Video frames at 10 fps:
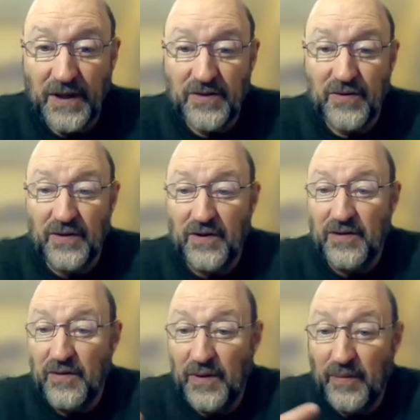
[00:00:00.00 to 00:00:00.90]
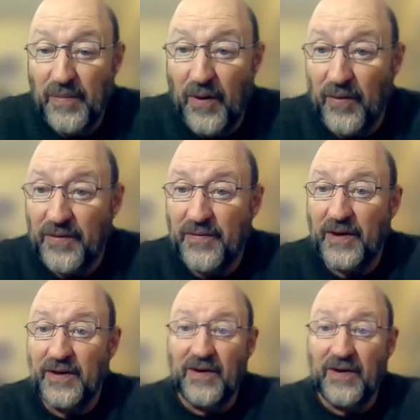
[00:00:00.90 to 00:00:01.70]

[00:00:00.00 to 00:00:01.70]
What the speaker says: make sure you're doing both, right?